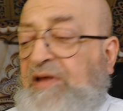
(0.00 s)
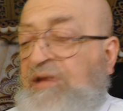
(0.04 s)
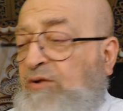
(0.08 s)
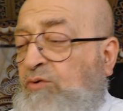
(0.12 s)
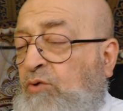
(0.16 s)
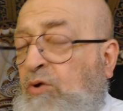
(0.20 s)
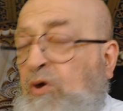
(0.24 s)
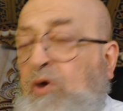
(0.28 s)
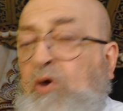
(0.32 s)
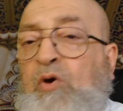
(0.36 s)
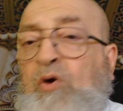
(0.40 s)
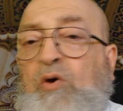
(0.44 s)

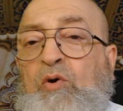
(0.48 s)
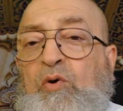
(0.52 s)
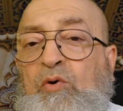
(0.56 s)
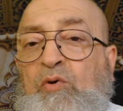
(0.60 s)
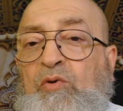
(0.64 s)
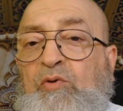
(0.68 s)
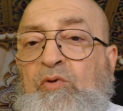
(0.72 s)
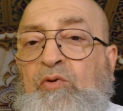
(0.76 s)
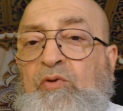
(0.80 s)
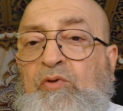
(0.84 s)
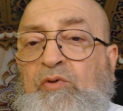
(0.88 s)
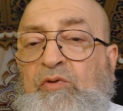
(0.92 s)
than
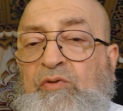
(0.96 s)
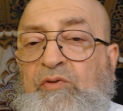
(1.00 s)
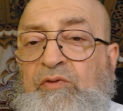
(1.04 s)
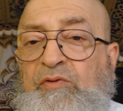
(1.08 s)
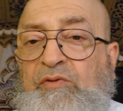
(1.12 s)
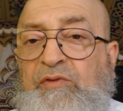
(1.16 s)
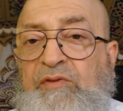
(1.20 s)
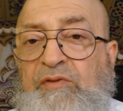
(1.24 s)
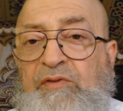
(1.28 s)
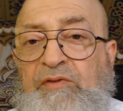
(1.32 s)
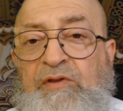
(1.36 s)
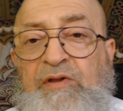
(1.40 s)

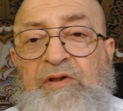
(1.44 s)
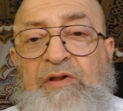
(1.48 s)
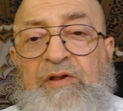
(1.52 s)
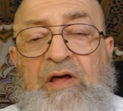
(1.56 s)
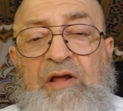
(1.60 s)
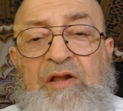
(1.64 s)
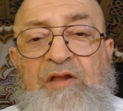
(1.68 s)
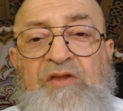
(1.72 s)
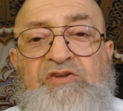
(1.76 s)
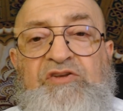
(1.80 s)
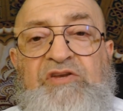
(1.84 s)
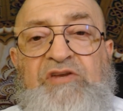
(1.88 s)
the
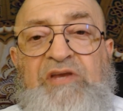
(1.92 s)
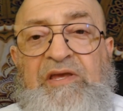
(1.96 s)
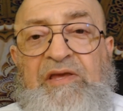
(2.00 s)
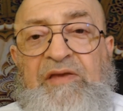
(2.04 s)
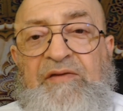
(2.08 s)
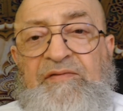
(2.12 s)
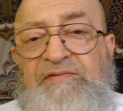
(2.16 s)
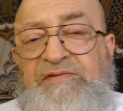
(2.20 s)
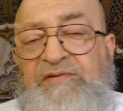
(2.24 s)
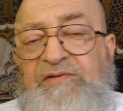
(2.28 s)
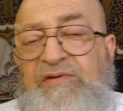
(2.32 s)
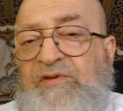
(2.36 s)
knowledge he
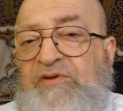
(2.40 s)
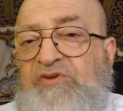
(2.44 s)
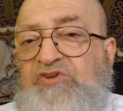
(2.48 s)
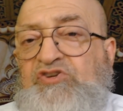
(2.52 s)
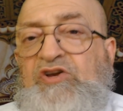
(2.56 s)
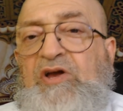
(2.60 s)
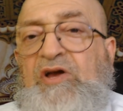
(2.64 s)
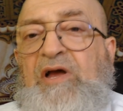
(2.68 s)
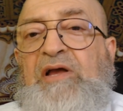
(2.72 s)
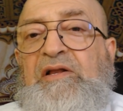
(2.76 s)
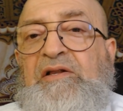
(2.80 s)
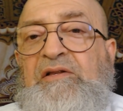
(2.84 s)
gives to the
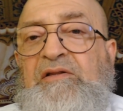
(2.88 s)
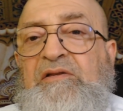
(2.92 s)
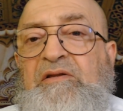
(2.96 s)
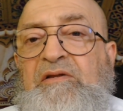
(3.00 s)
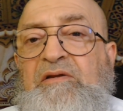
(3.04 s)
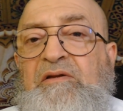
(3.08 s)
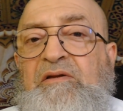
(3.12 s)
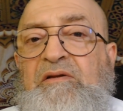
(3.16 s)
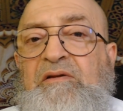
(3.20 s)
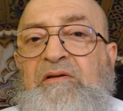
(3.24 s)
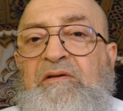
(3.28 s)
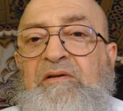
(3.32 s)
child.
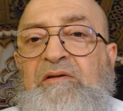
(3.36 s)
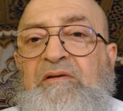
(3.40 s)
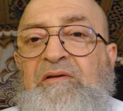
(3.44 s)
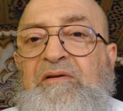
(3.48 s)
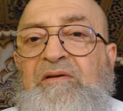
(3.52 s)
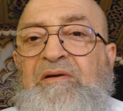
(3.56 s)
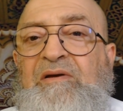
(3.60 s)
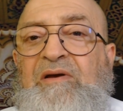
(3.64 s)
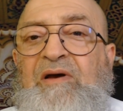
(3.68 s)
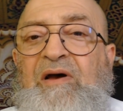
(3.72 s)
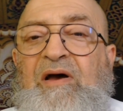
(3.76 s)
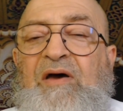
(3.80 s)

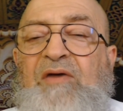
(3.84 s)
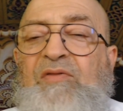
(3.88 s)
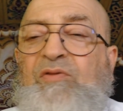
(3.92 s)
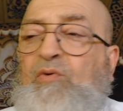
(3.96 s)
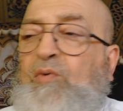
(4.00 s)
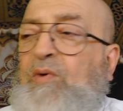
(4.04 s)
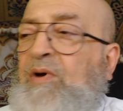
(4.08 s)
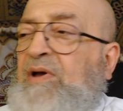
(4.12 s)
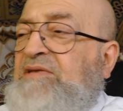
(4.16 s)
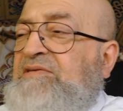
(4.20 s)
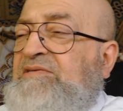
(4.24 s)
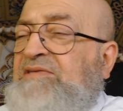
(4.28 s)

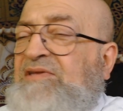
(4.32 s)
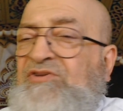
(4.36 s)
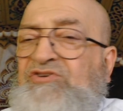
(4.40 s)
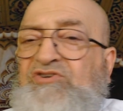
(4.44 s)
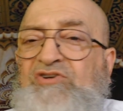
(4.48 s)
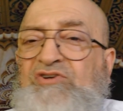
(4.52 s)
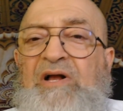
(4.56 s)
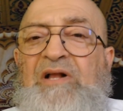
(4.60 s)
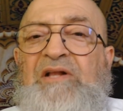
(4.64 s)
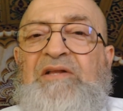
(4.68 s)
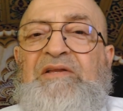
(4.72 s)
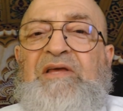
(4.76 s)
Otherwise, the
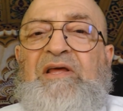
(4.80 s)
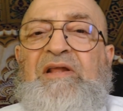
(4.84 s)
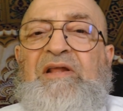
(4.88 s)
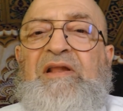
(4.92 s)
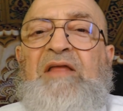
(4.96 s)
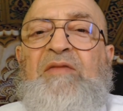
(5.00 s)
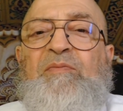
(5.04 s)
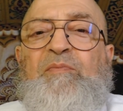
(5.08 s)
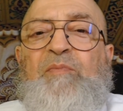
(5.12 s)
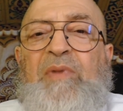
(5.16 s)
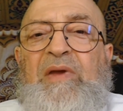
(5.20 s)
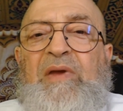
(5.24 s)
child
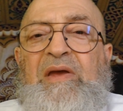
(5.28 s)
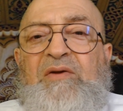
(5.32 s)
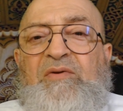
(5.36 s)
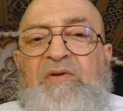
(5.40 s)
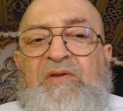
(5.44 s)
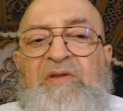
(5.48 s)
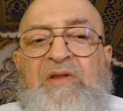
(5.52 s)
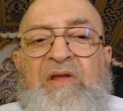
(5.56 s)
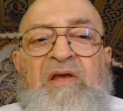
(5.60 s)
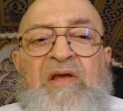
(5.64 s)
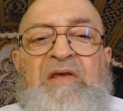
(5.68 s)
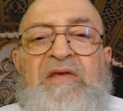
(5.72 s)
cannot bear
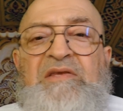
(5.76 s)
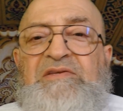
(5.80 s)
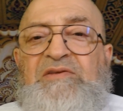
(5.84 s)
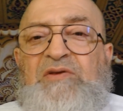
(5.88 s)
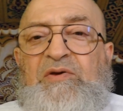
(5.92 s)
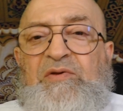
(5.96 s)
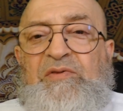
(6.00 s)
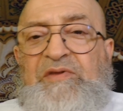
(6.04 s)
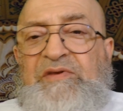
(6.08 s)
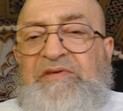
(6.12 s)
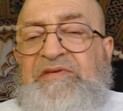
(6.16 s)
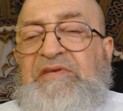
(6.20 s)
it.
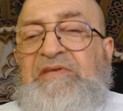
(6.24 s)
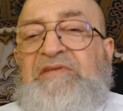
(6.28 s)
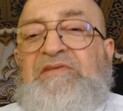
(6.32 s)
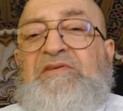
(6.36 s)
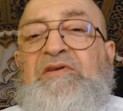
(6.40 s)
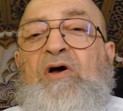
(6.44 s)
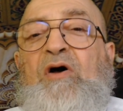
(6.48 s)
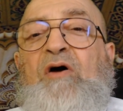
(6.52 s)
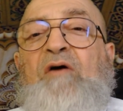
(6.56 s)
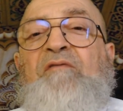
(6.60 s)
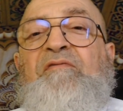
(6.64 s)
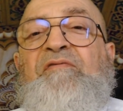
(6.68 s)
So, this is
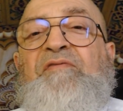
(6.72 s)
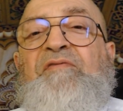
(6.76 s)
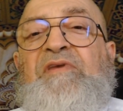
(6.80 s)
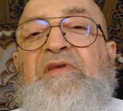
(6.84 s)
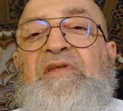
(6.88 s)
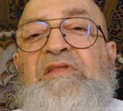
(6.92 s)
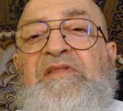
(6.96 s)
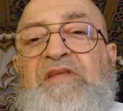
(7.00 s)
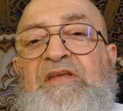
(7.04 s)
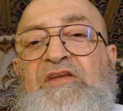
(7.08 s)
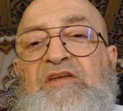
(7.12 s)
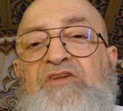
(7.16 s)
of
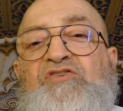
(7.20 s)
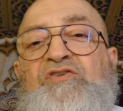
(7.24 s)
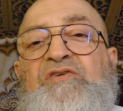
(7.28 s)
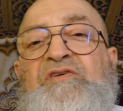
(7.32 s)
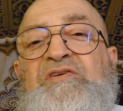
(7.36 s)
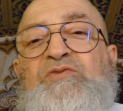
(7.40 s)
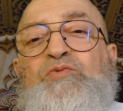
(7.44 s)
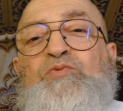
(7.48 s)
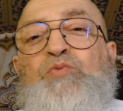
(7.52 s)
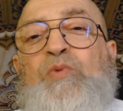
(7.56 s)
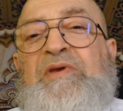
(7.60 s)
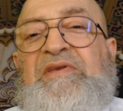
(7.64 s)
the
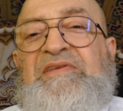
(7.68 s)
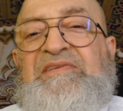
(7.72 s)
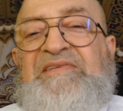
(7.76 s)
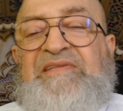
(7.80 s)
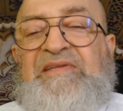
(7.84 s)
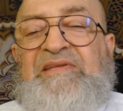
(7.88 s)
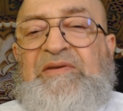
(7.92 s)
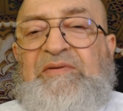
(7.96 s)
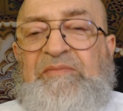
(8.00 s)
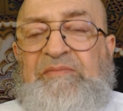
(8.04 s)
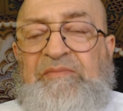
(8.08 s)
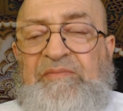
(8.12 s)
teacher's
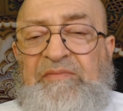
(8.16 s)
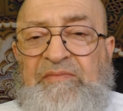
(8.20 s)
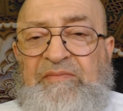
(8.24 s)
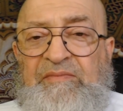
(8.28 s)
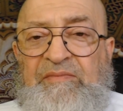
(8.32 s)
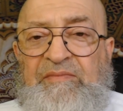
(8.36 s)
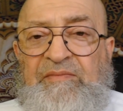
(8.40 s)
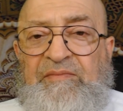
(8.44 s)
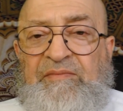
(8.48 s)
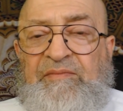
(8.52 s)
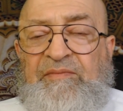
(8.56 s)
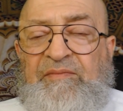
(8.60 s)
wisdom.
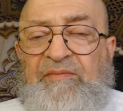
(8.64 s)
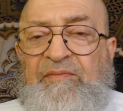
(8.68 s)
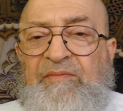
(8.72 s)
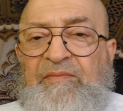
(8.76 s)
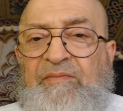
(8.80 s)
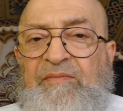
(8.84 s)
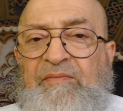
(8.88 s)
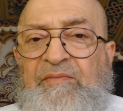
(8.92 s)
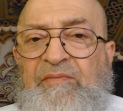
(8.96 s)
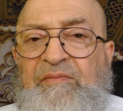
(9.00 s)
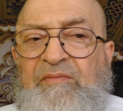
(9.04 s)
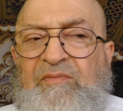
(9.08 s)

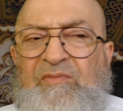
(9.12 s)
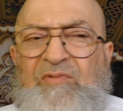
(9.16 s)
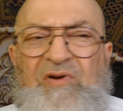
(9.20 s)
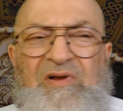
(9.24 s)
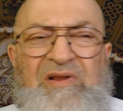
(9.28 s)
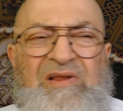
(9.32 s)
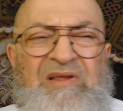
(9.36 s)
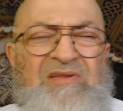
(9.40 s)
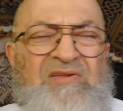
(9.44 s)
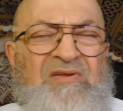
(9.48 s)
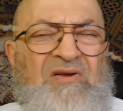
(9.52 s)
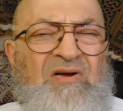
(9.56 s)

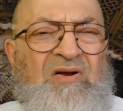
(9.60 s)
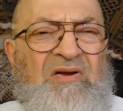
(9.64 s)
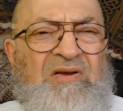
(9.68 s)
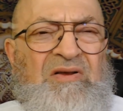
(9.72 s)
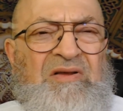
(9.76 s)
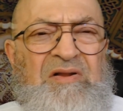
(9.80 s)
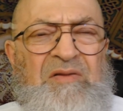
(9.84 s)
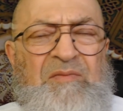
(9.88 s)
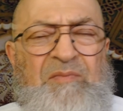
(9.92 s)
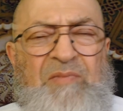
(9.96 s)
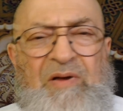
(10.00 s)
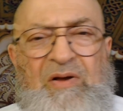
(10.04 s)
What are you
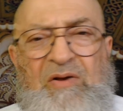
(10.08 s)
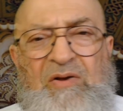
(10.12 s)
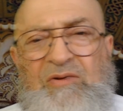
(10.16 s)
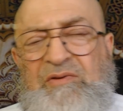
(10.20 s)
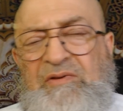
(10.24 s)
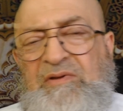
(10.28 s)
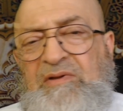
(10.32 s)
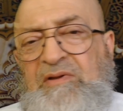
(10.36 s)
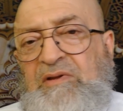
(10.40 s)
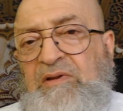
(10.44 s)
talking about?